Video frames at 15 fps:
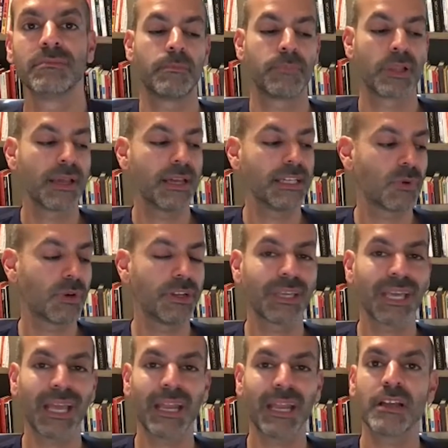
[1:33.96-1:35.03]
place where you
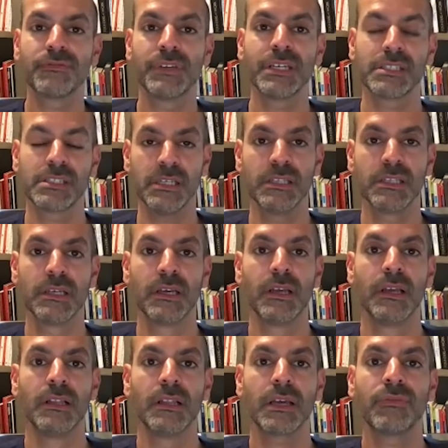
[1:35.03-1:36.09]
cannot fix it,
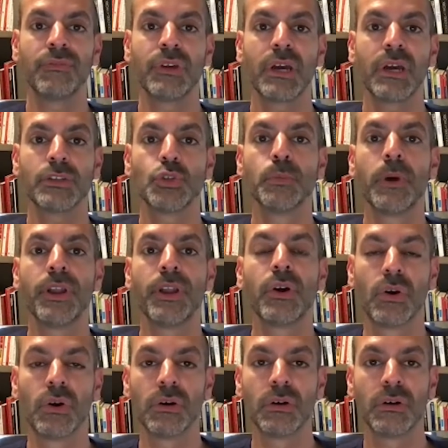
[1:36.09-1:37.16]
like if you got a
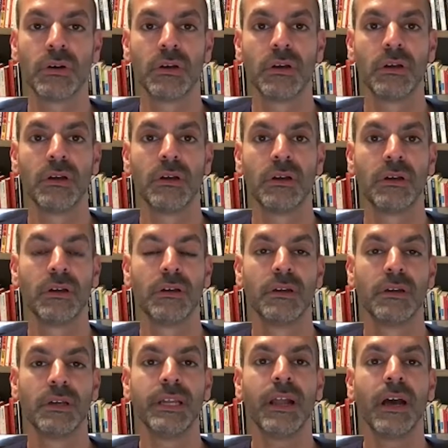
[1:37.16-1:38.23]
2.0
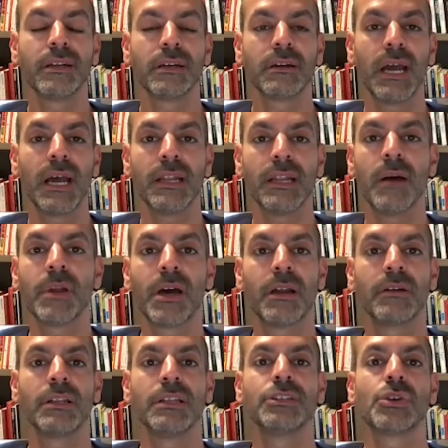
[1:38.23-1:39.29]
in undergrad, I'm not
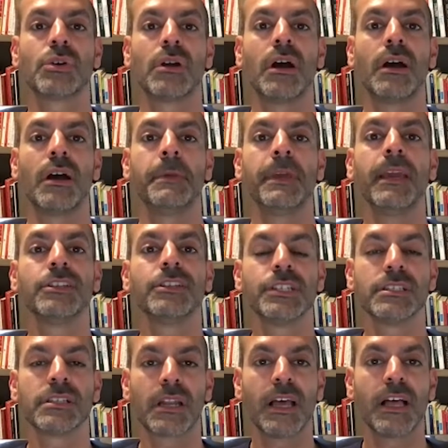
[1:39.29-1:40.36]
really sure how a PhD
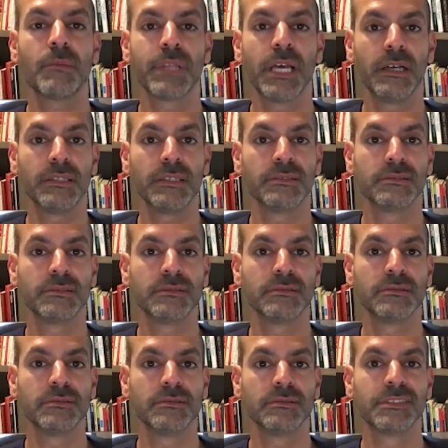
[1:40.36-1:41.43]
is going to help that.
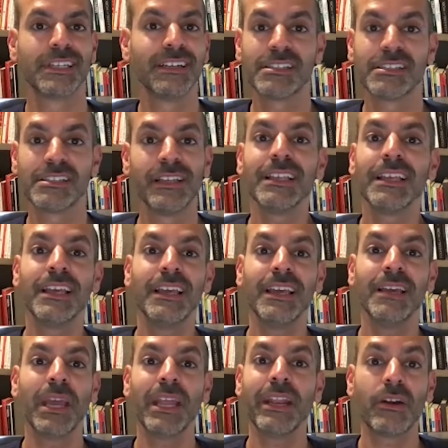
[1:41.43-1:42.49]
Seriously,
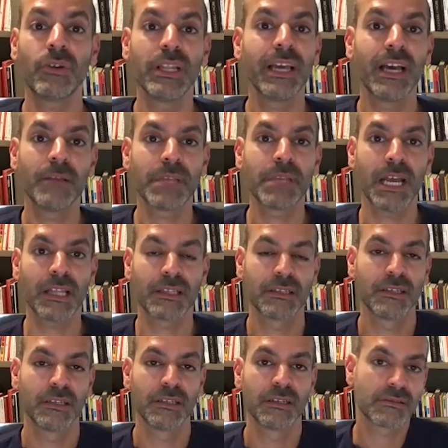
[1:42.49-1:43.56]
it may not really help that.
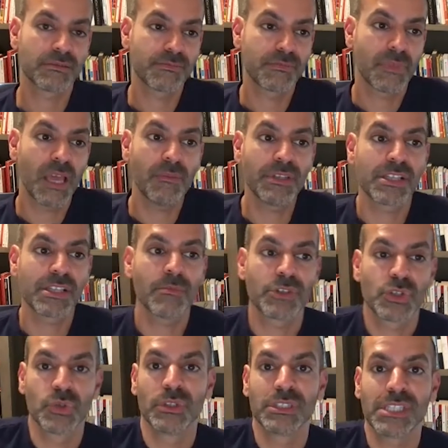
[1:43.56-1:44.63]
Maybe some
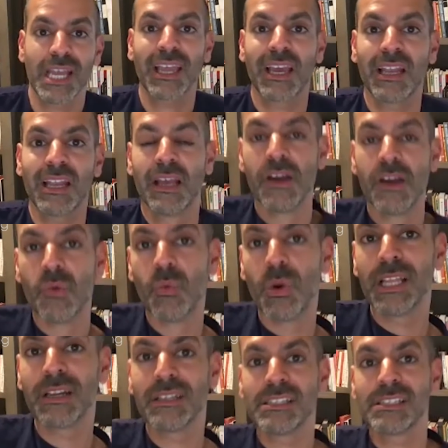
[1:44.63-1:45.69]
schools, again,
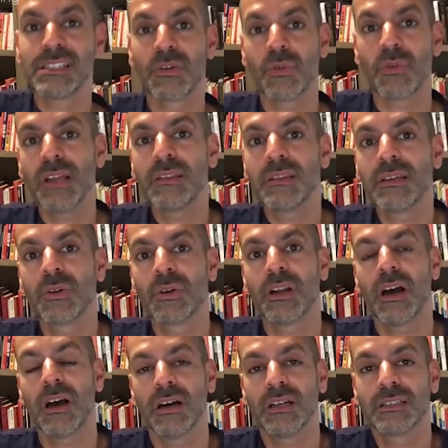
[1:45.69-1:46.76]
whether this is the right thing or
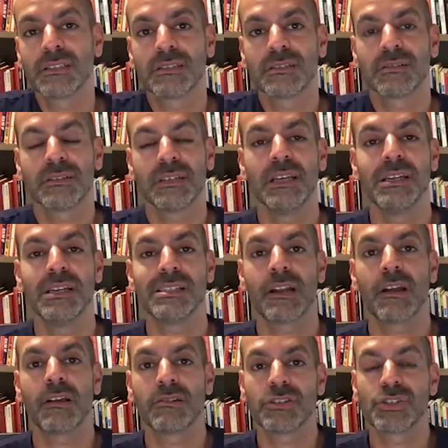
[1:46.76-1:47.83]
not is
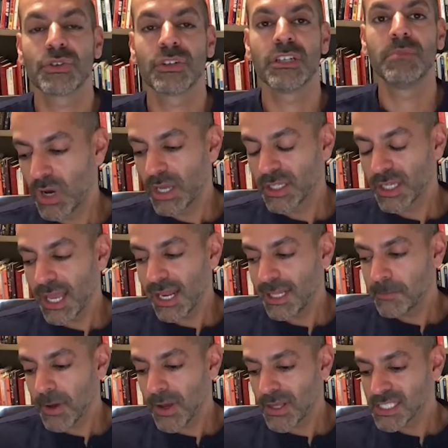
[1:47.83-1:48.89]
another story. So
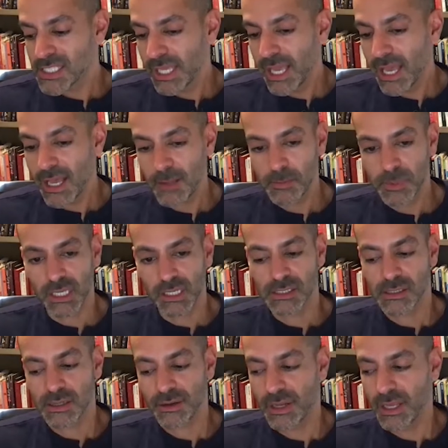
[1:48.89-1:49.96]
what can it possibly help
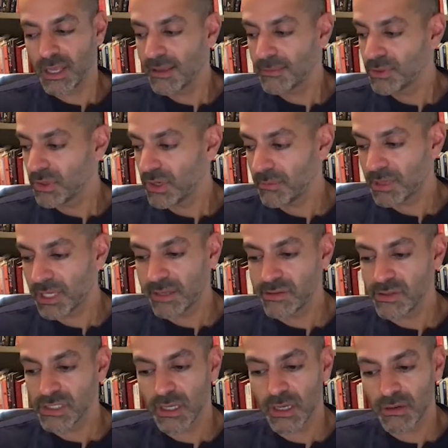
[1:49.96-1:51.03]
then? It's not going to help your
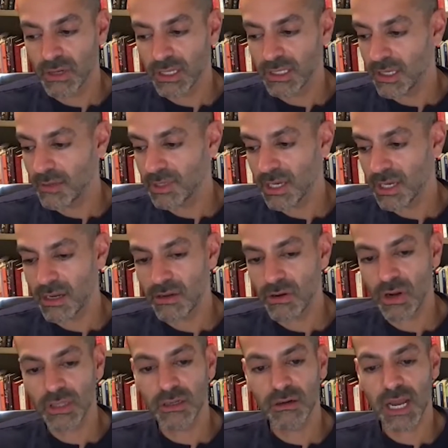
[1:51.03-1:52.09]
MCAT. You still got to write the MCAT.
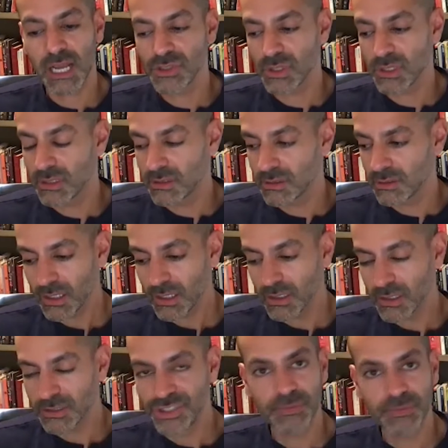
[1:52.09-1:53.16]
Your undergraduate
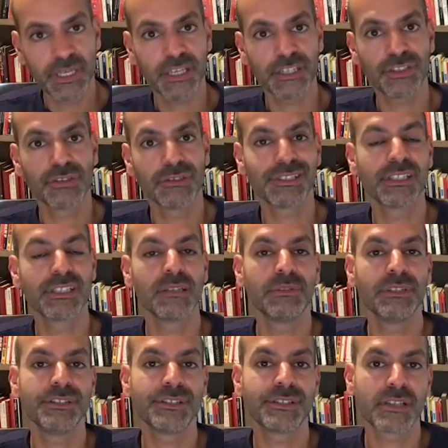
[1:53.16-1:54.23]
GPA should still
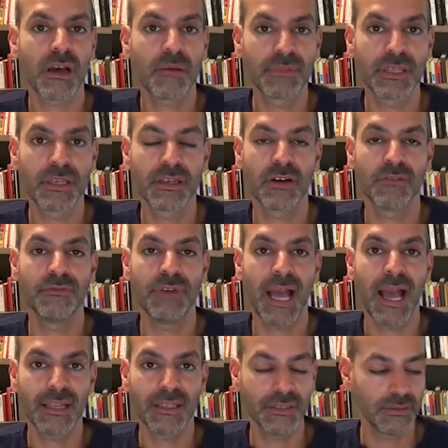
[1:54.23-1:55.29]
be something of
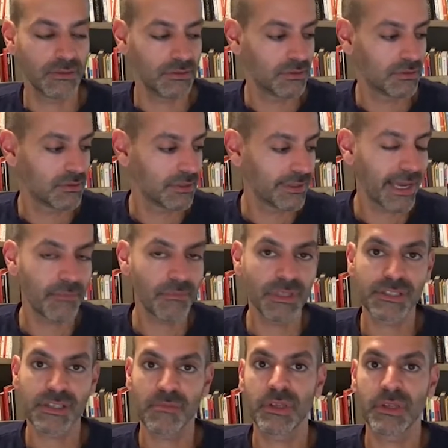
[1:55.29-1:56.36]
value, can be
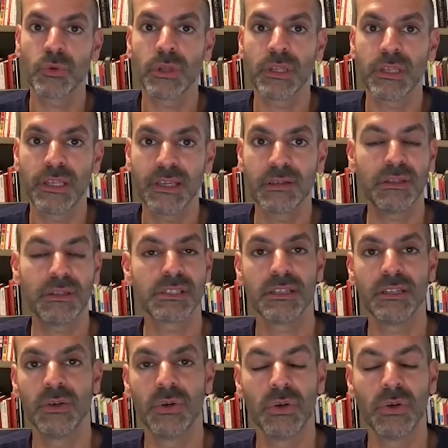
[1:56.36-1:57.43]
something
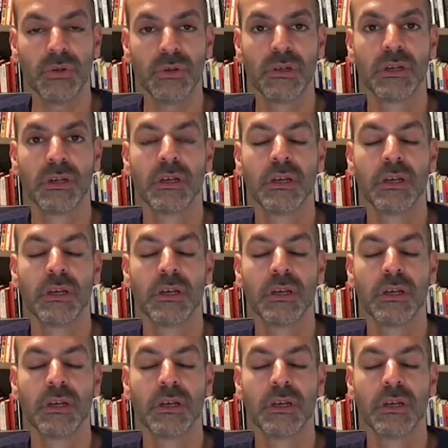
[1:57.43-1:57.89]
ridiculously low.